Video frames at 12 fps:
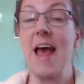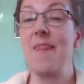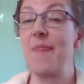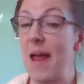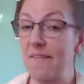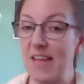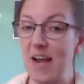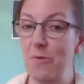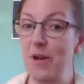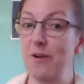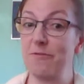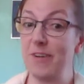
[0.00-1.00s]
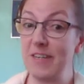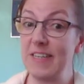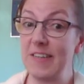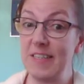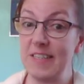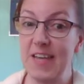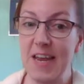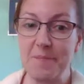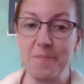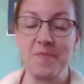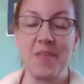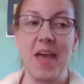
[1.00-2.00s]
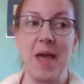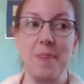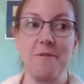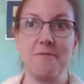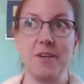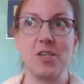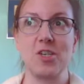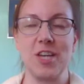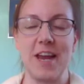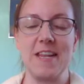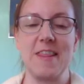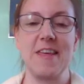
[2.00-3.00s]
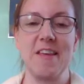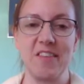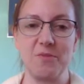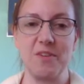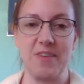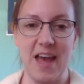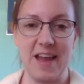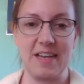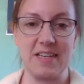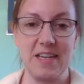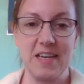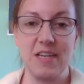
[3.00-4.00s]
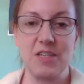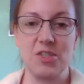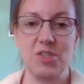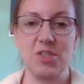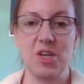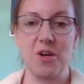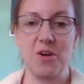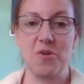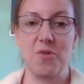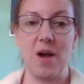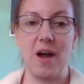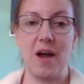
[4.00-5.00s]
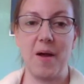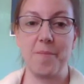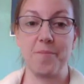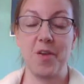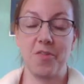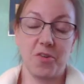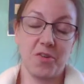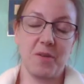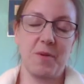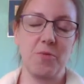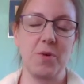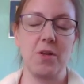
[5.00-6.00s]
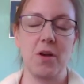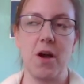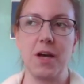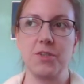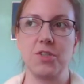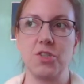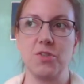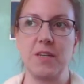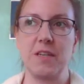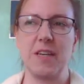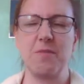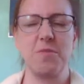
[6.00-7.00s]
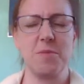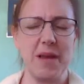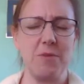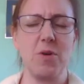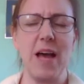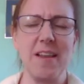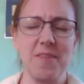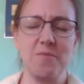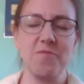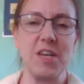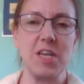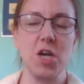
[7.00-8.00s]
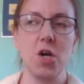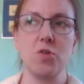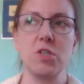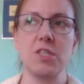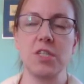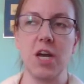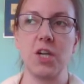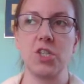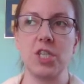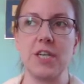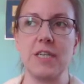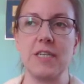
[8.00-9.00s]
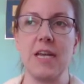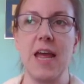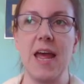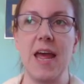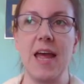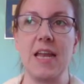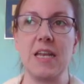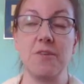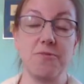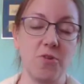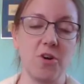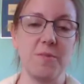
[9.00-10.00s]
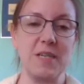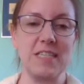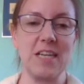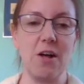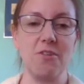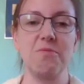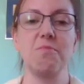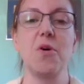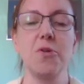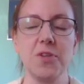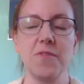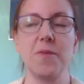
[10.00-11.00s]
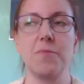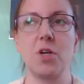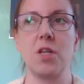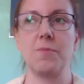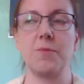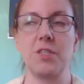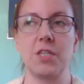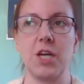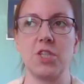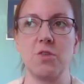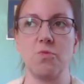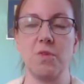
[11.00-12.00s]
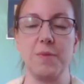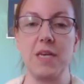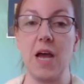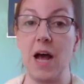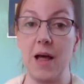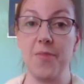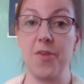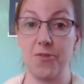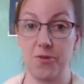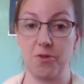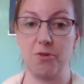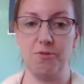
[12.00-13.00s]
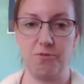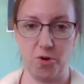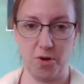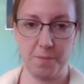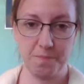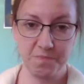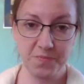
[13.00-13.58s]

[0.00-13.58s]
that's how we are funding the site and the fun, shiny things that we've added. So, because they're going to be a real cost to doing, we'll add some video discussion and the forum itself. Most of the book club discussion will be on the Circle forum.